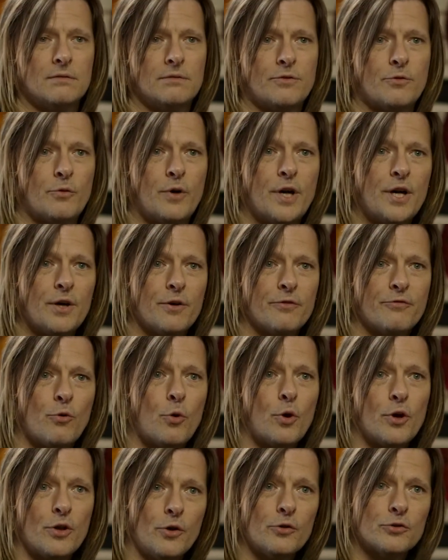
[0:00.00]
3 or
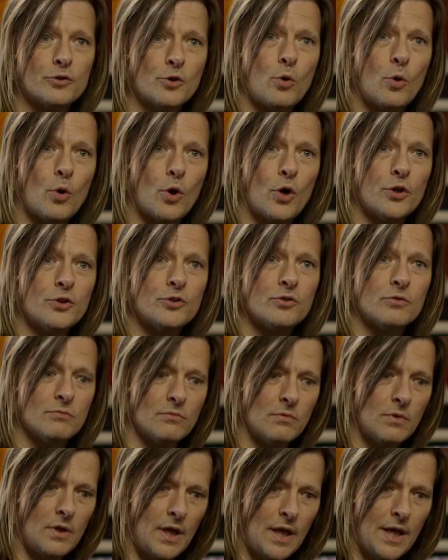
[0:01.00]
4 of those chords
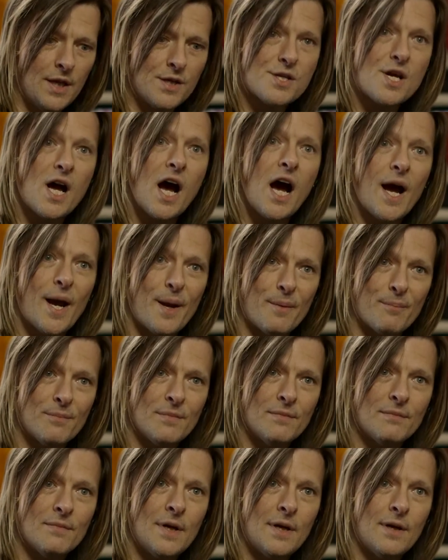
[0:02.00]
in time.
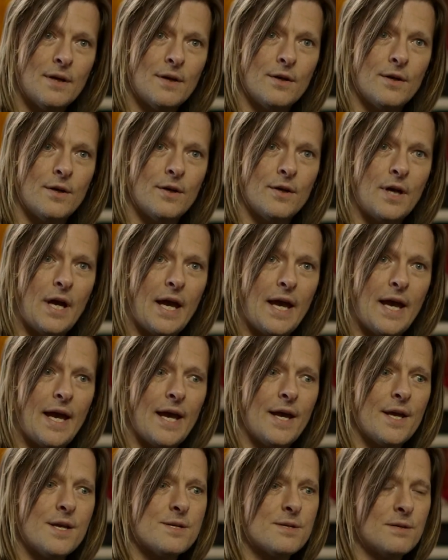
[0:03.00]

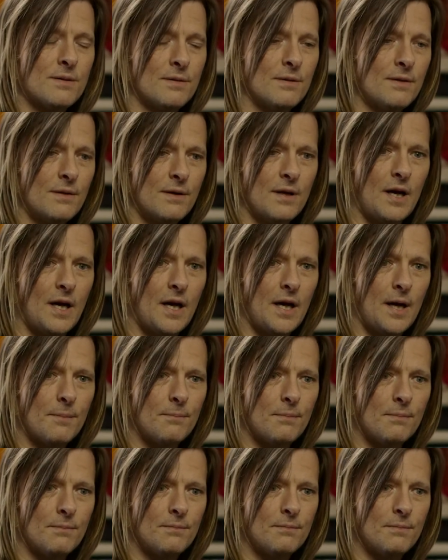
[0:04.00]
And
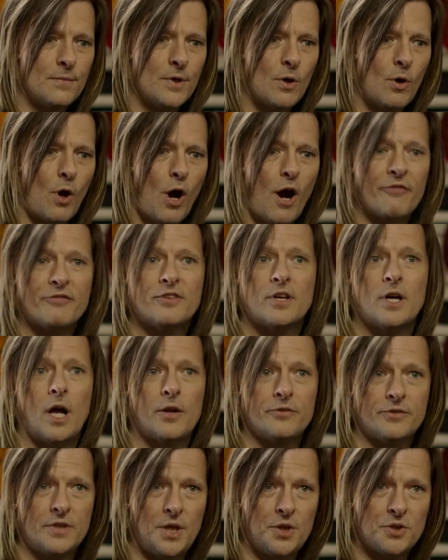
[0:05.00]
often
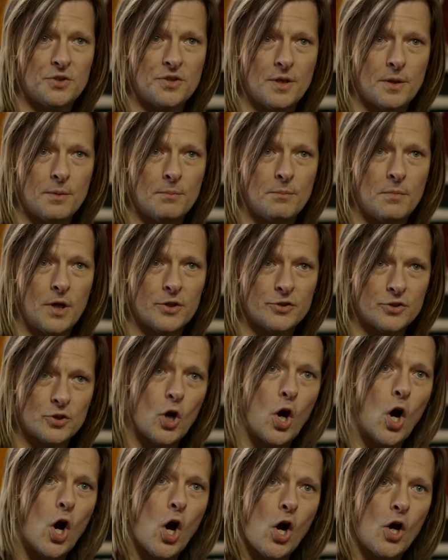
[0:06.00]
I'll teach them a
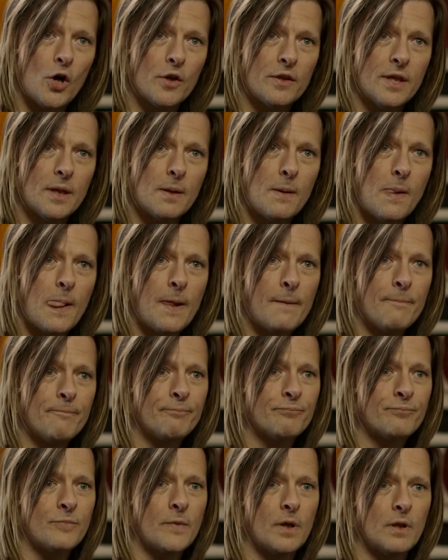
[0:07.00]
song that
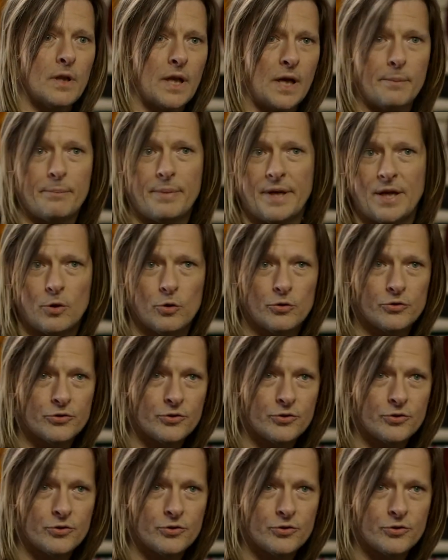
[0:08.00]
like a Beatles